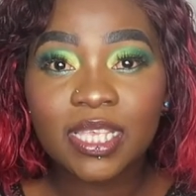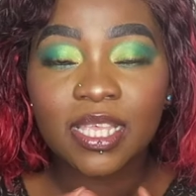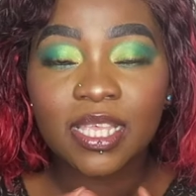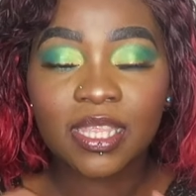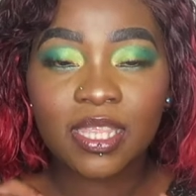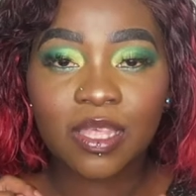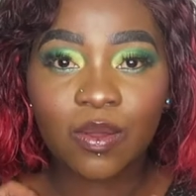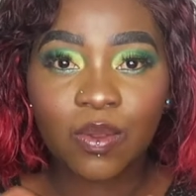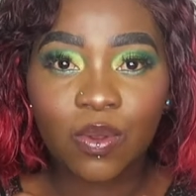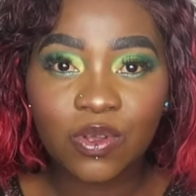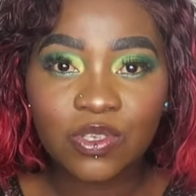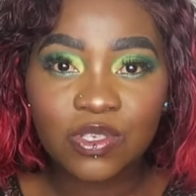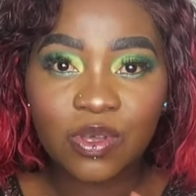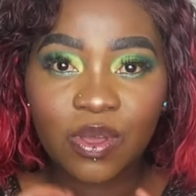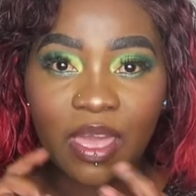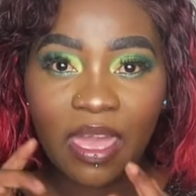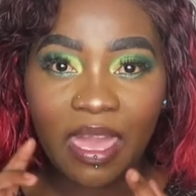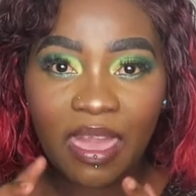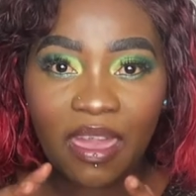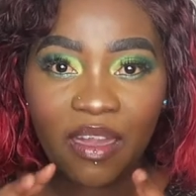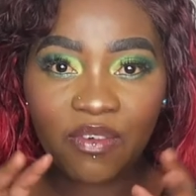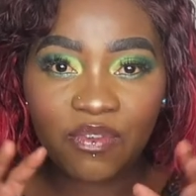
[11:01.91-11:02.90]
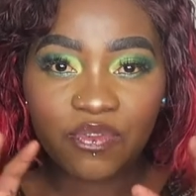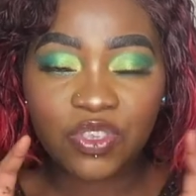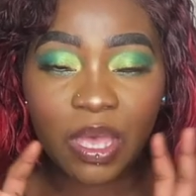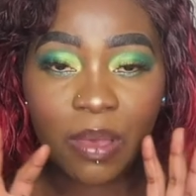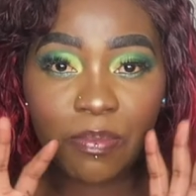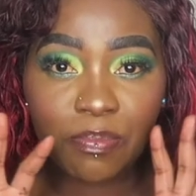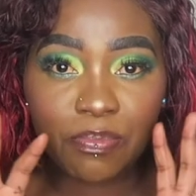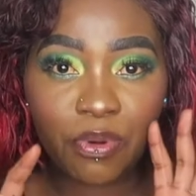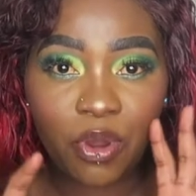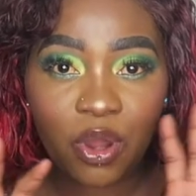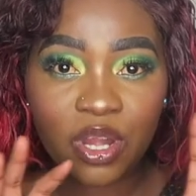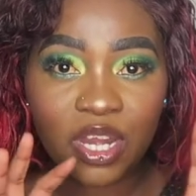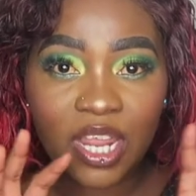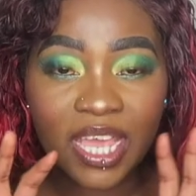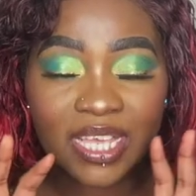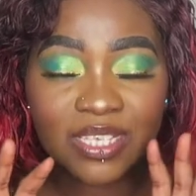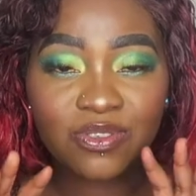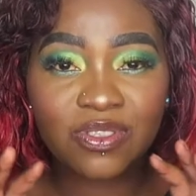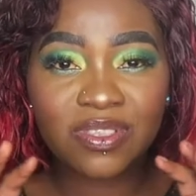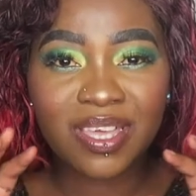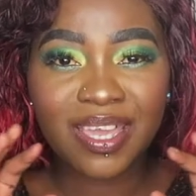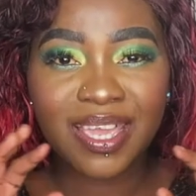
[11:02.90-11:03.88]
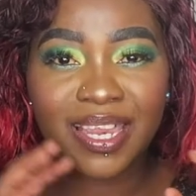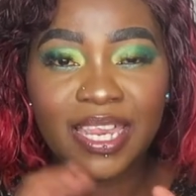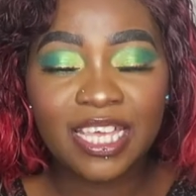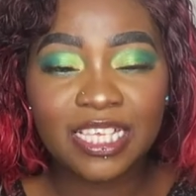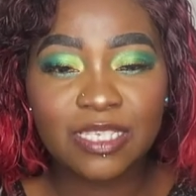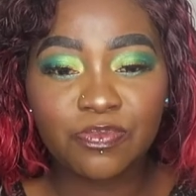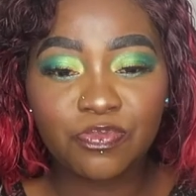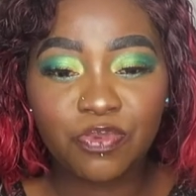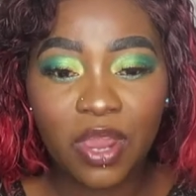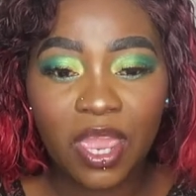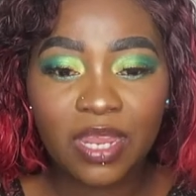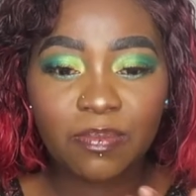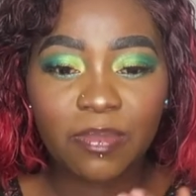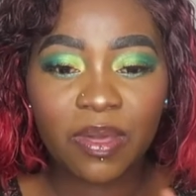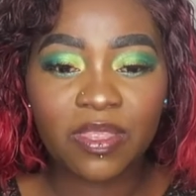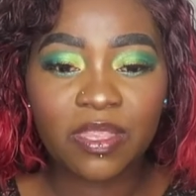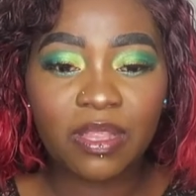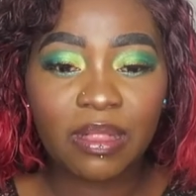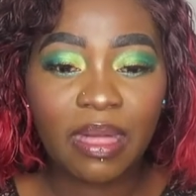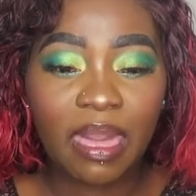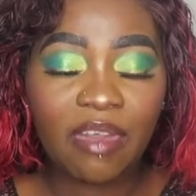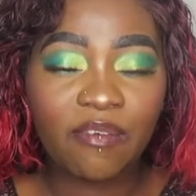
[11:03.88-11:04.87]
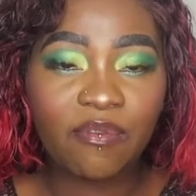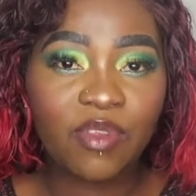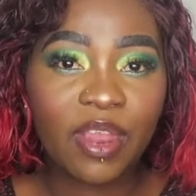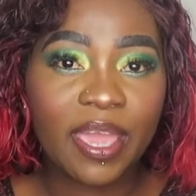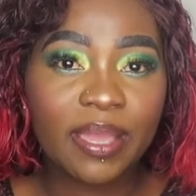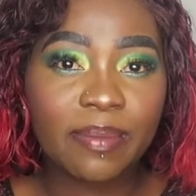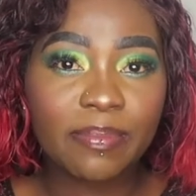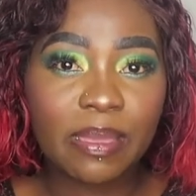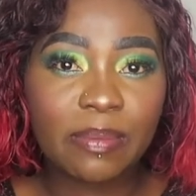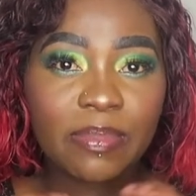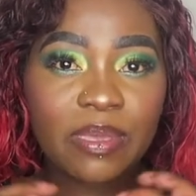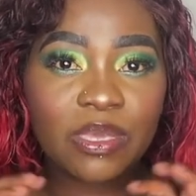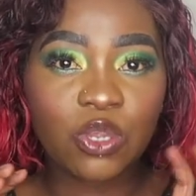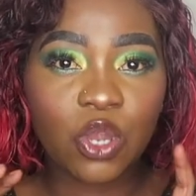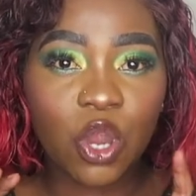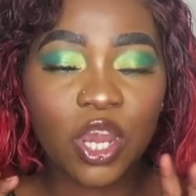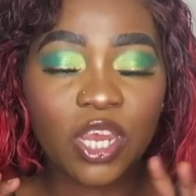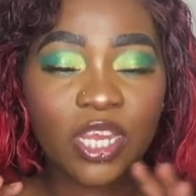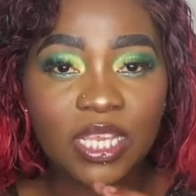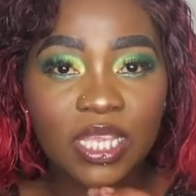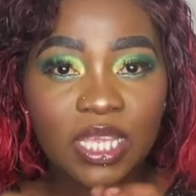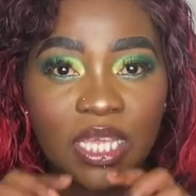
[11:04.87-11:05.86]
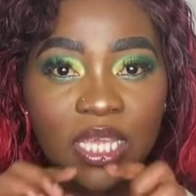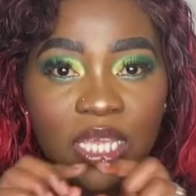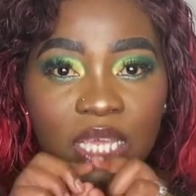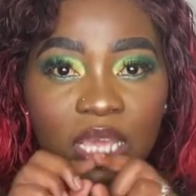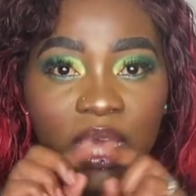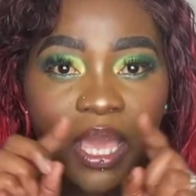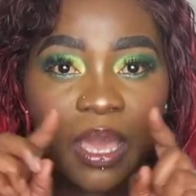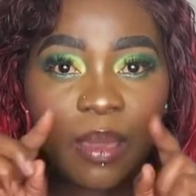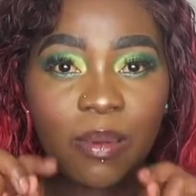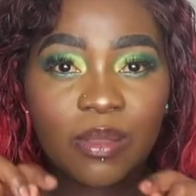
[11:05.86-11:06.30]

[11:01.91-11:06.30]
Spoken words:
They'll also have some products, not the Clicks brand, but they'll have like maybe Yardley,